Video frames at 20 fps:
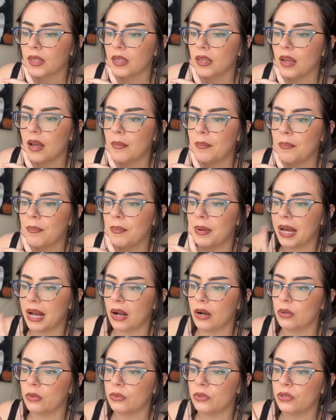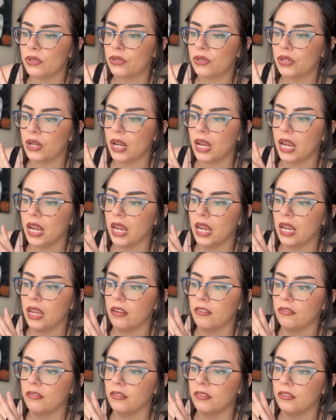about a
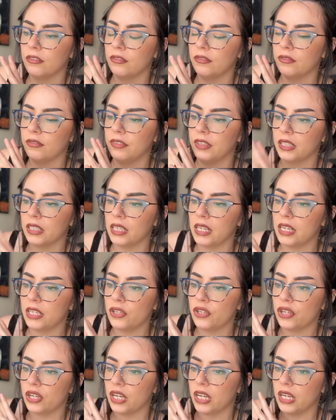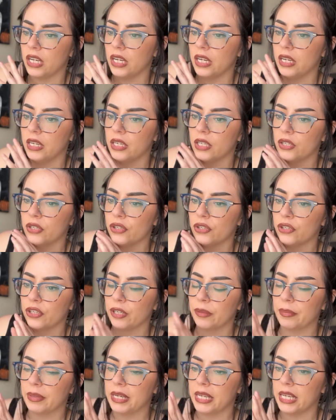village in
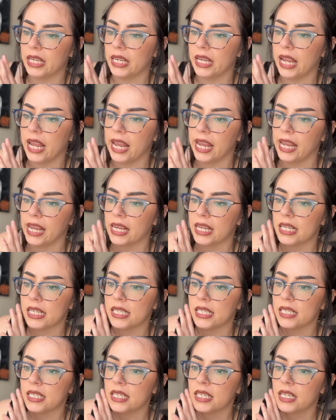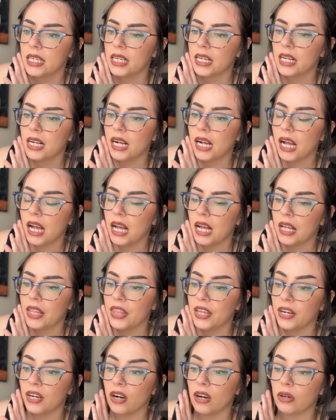Germany and uh,
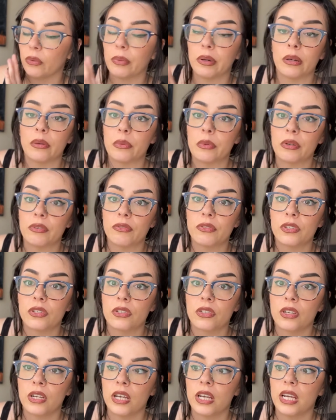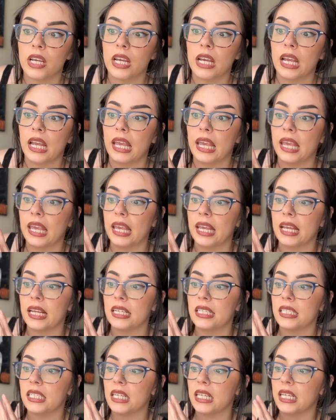there are werewolves.
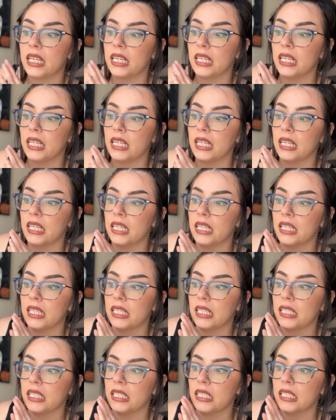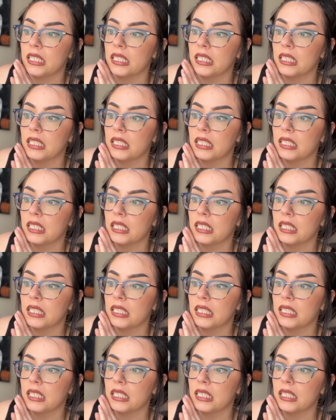And it is